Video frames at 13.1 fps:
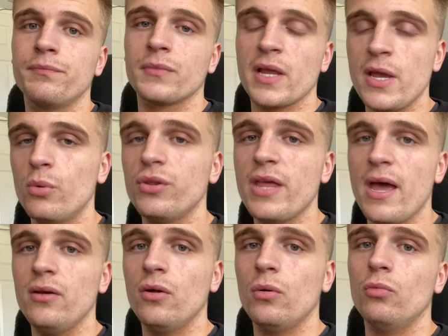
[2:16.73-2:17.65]
He would
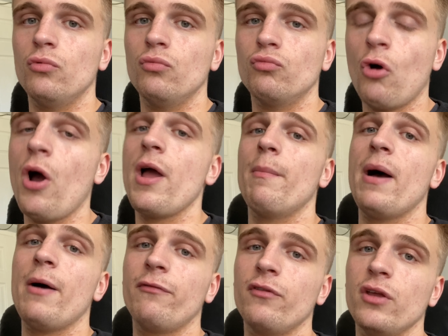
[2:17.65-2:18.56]
then write a
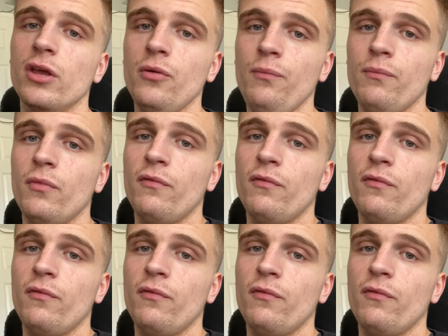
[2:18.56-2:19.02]
map for you